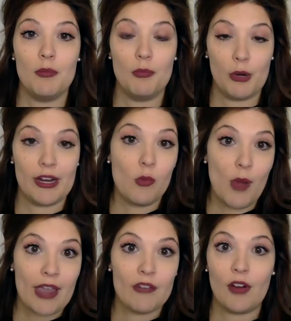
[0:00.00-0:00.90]
bring
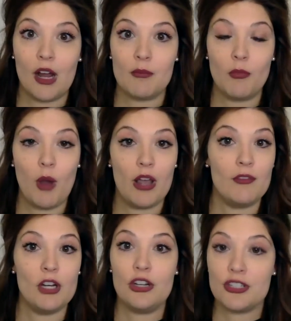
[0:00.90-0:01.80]
away from
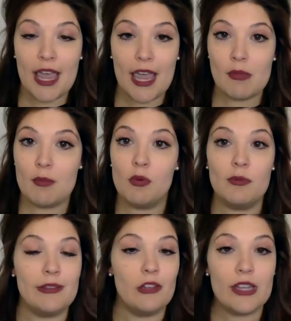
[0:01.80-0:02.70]
whatever you're saying. People
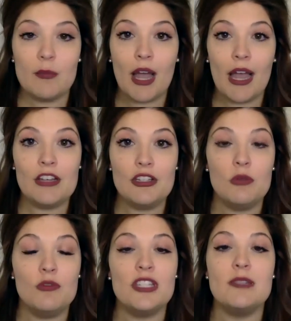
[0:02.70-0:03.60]
will be looking behind
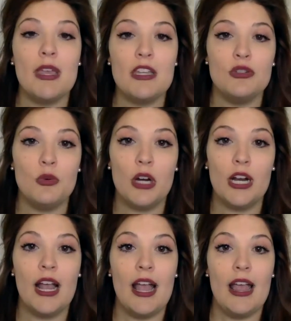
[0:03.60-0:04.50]
you. Just make
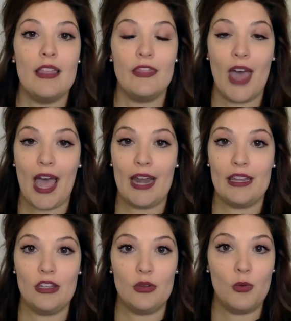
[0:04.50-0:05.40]
sure
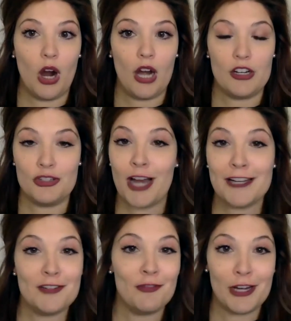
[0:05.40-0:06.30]
that you are
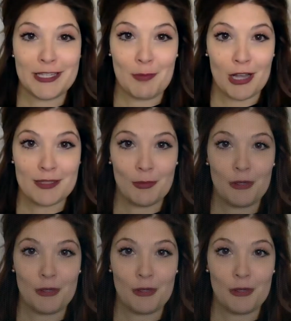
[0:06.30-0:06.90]
distraction-free as possible.